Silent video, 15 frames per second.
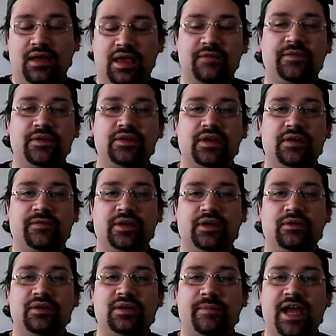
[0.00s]
if you're
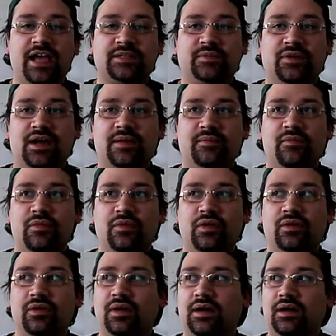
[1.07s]
going to PAX Prime,
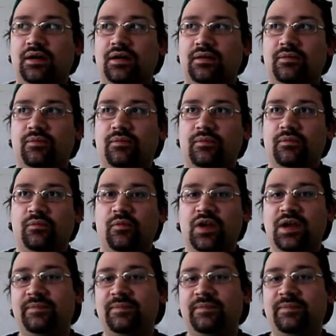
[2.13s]
would